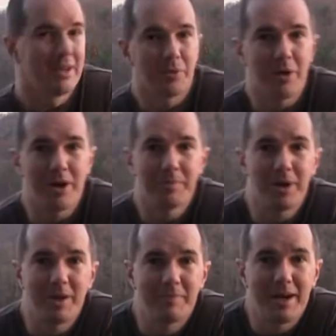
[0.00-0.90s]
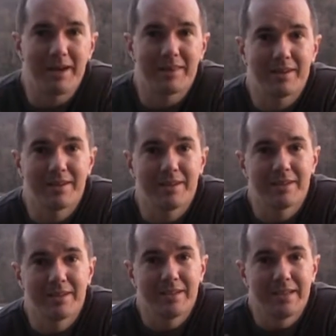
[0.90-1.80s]
rod pod back there,
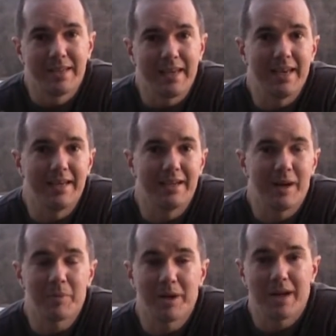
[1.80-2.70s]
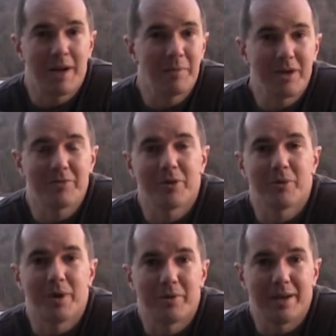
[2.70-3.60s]
and I'm ready for a
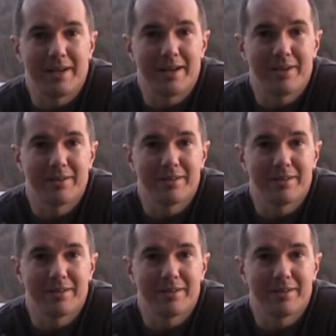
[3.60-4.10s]
run right now.